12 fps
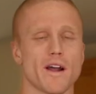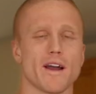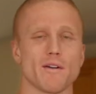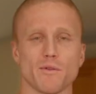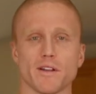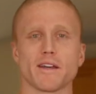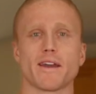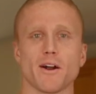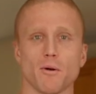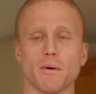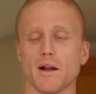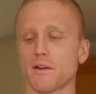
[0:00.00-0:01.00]
I really
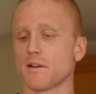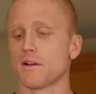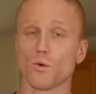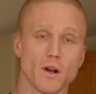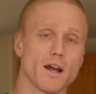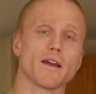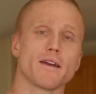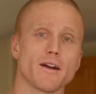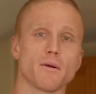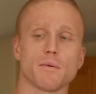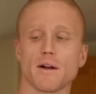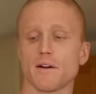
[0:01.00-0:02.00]
care about. What I
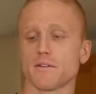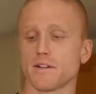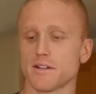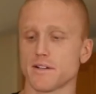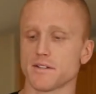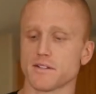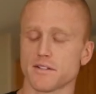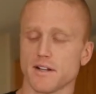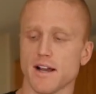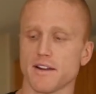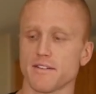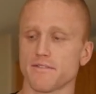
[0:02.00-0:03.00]
care about is
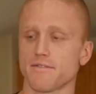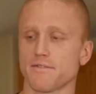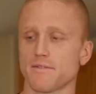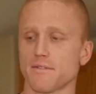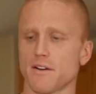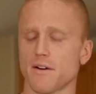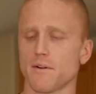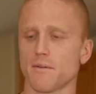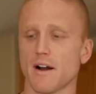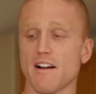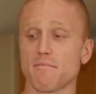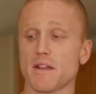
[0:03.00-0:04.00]
kind of,
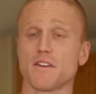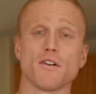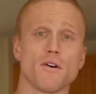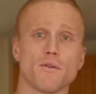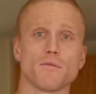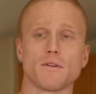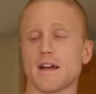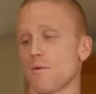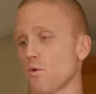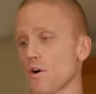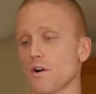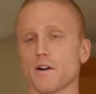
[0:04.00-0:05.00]
I've been known at
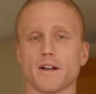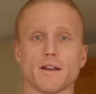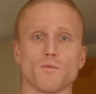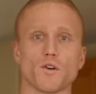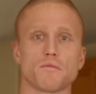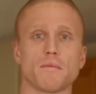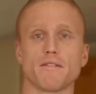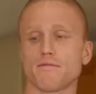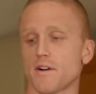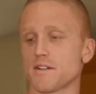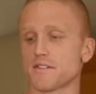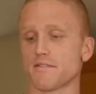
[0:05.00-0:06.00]
work and with my
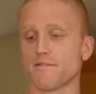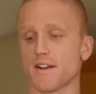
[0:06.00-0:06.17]
friends and